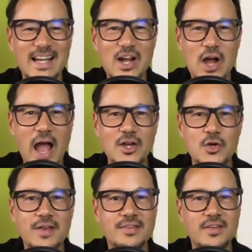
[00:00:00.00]
And
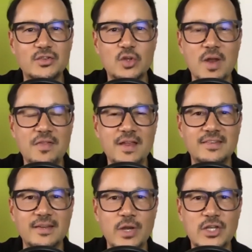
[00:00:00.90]
Chris, there's so many things
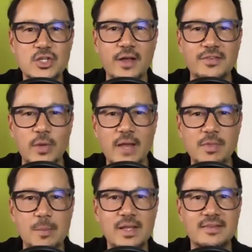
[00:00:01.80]
to reach you out. So we got
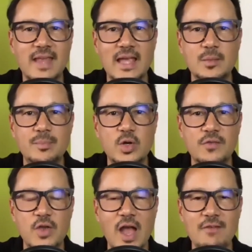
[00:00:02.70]
the Blitzscaling book.
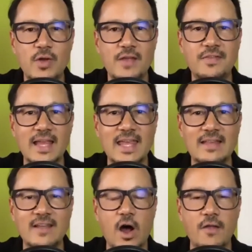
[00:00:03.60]
If you haven't read that, get
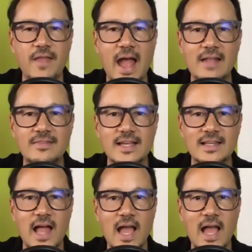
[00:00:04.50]
on that. The
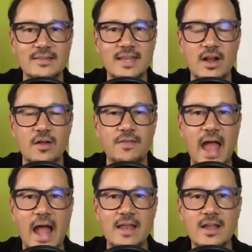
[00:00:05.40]
Alliance, get on
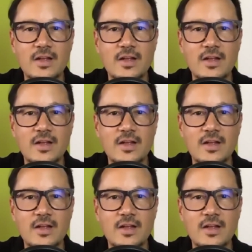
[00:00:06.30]
that.